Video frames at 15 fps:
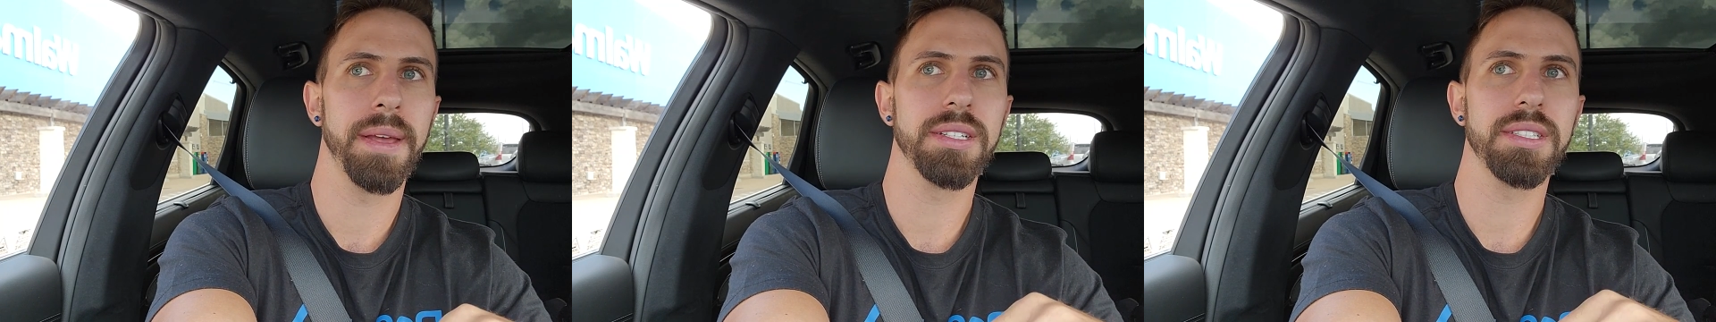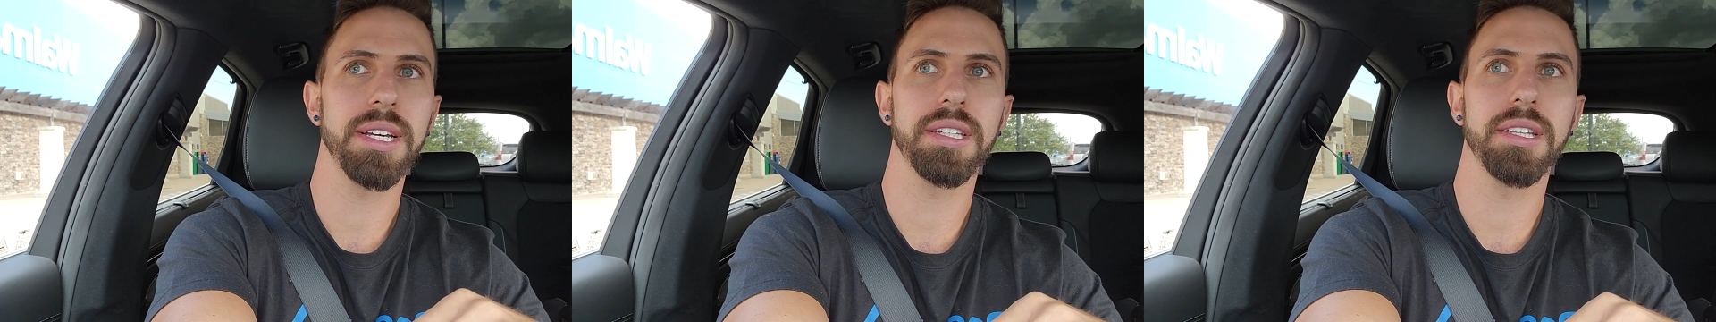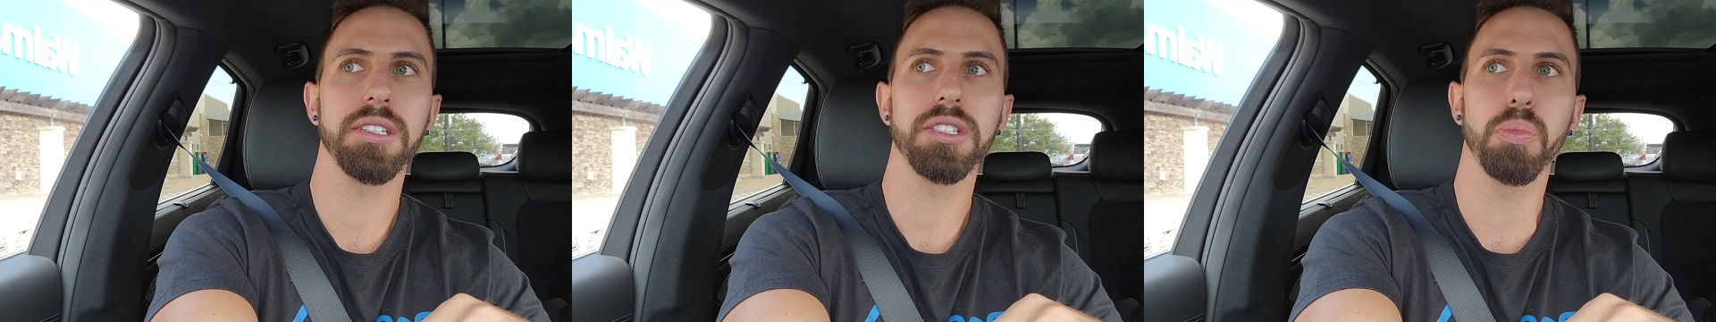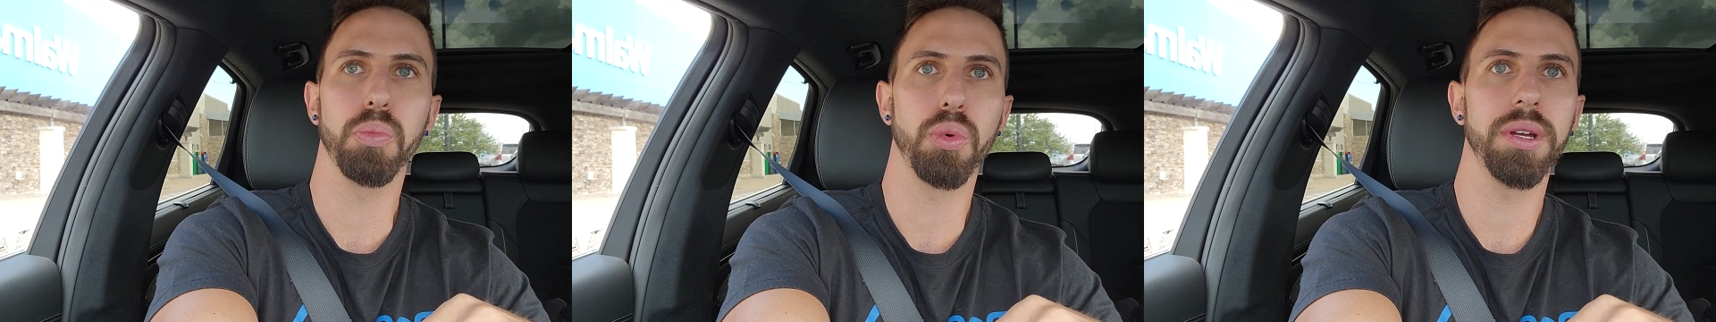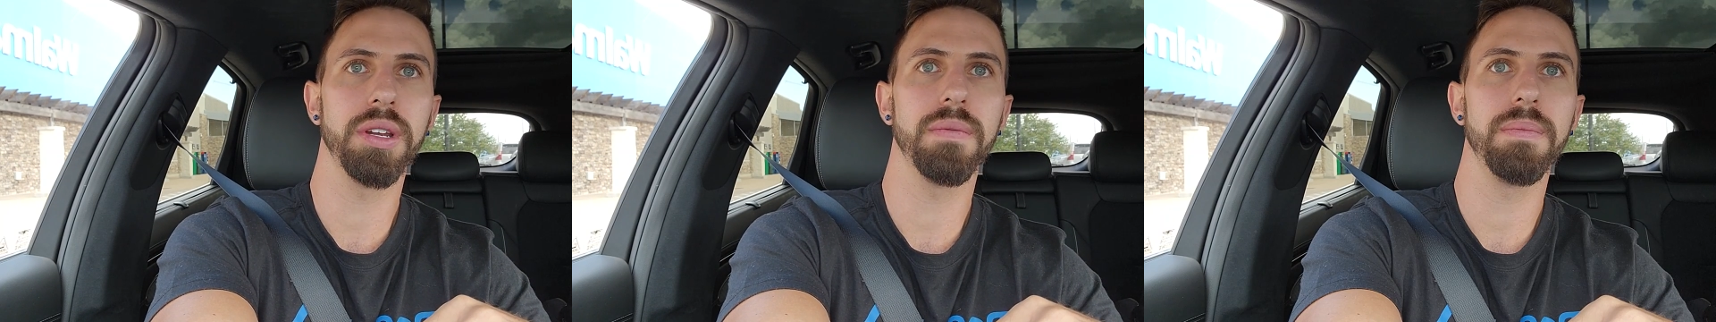It's like, there's a
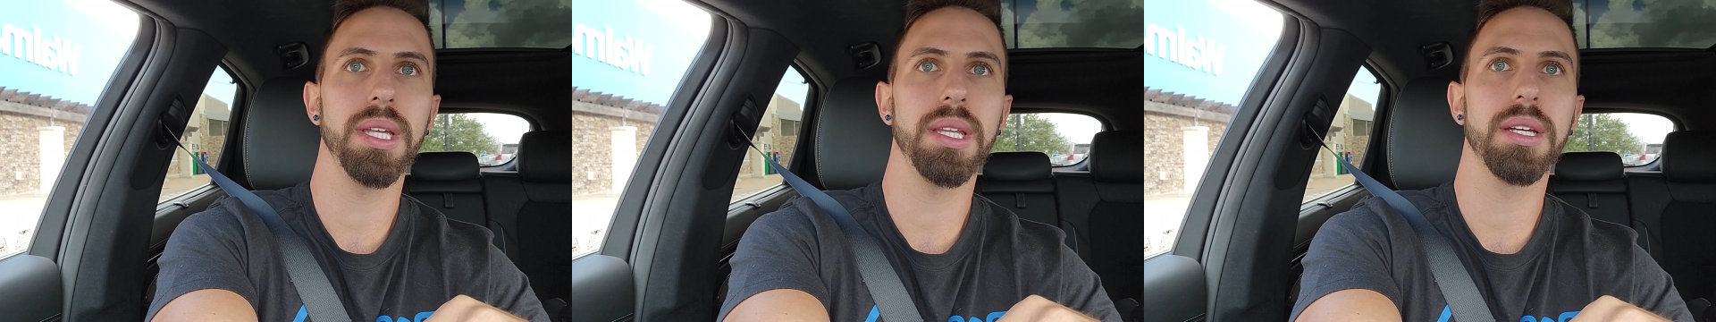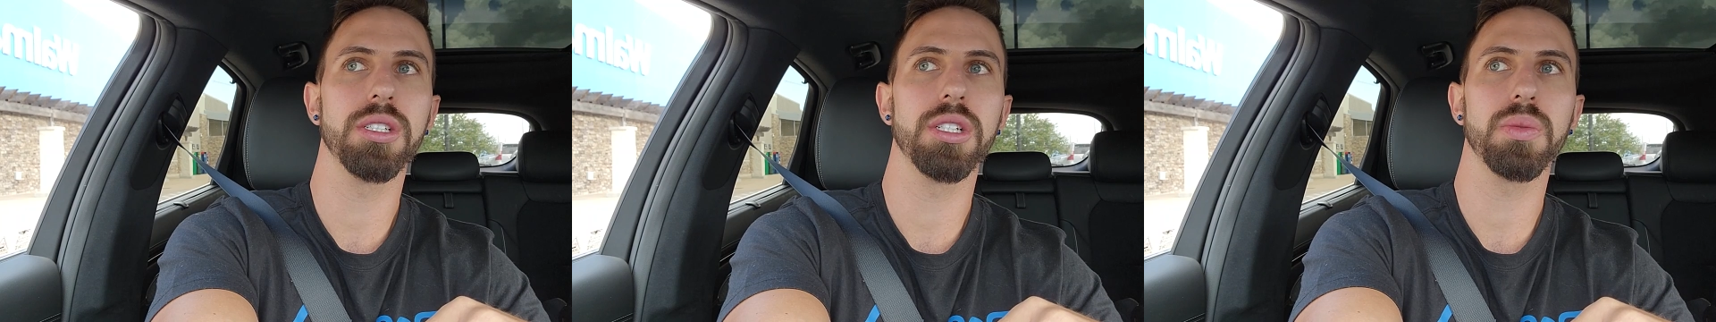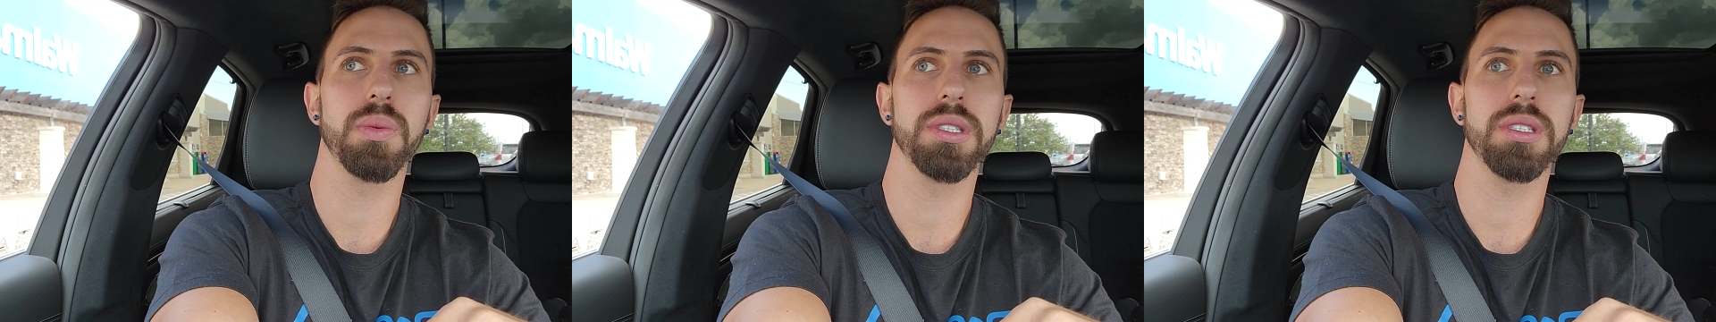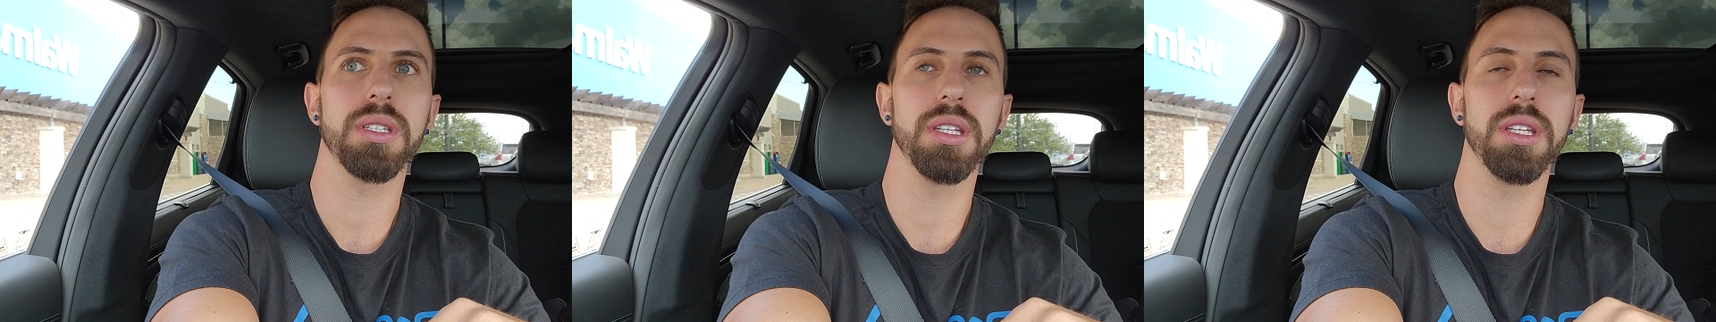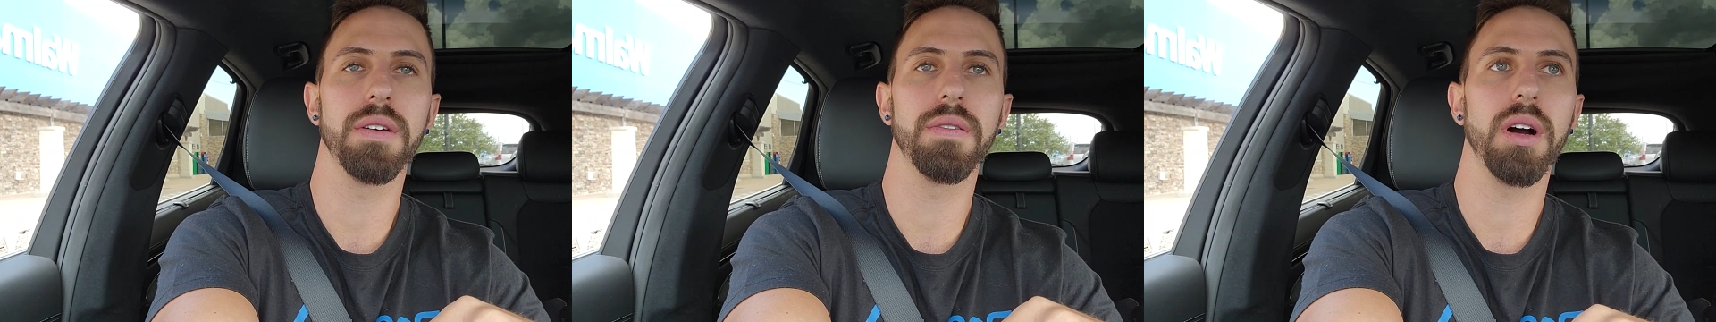point of me that just wants
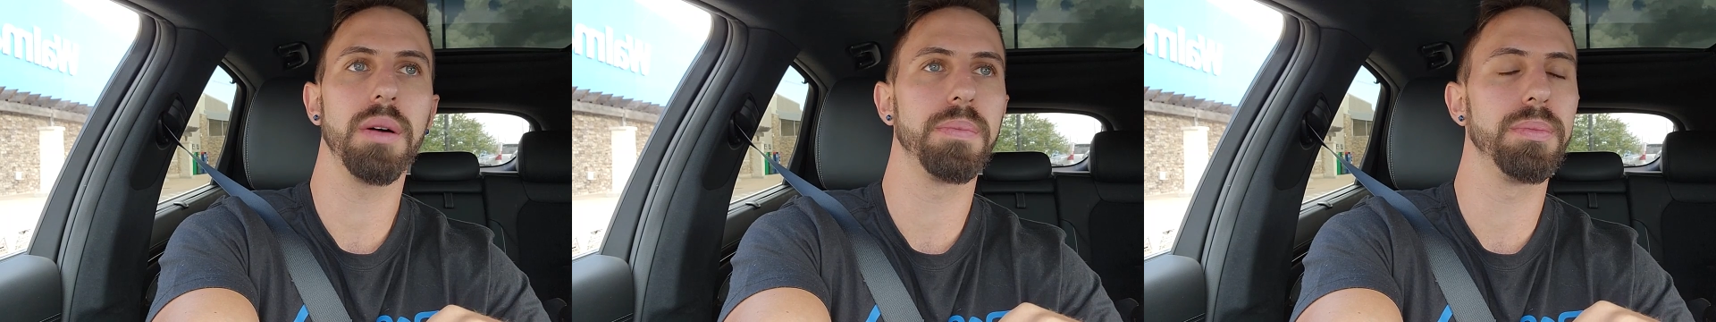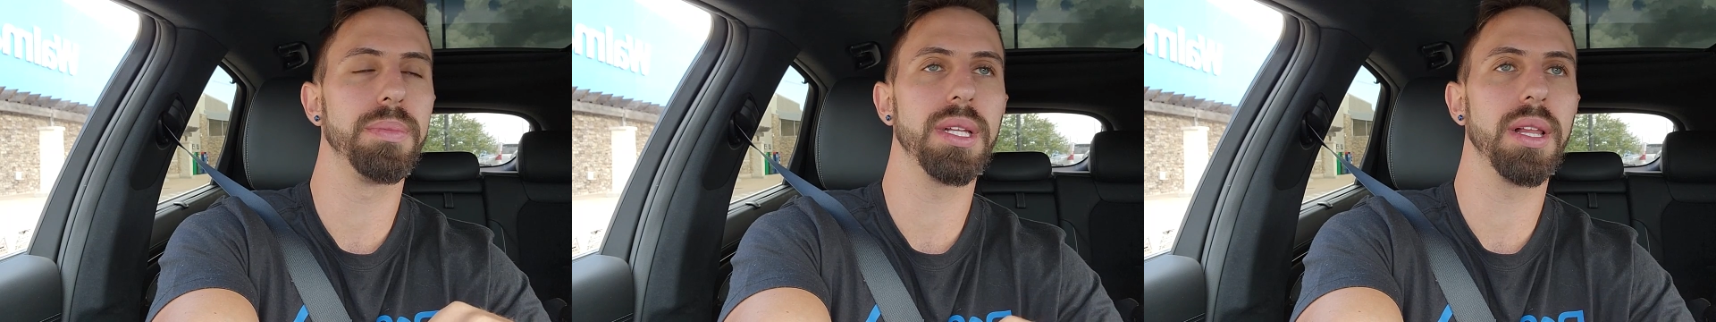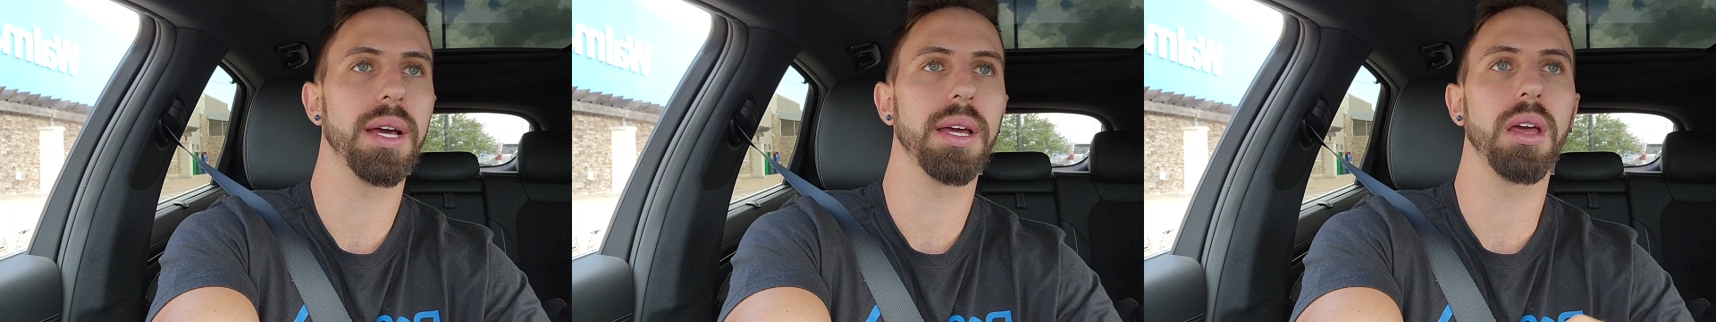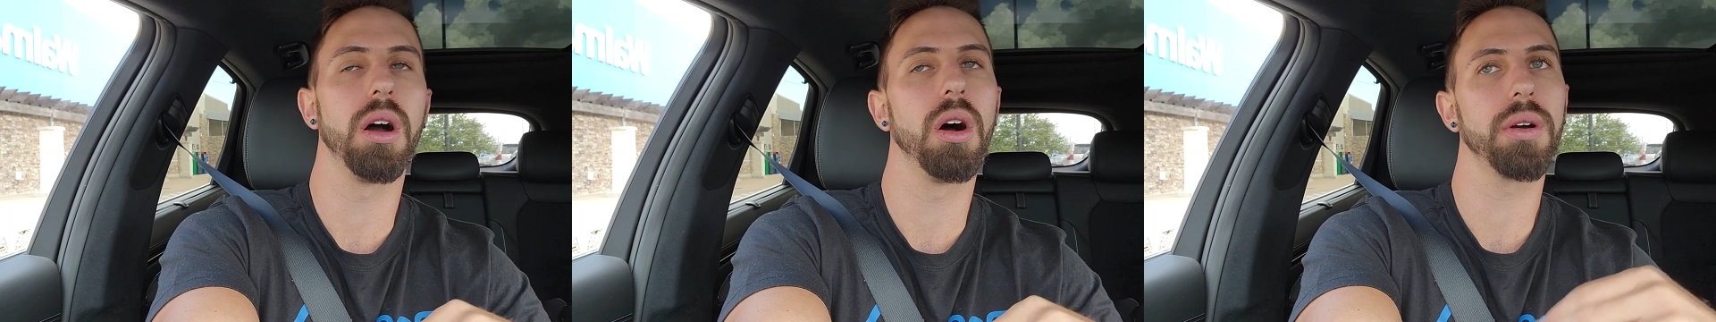to give up and be like,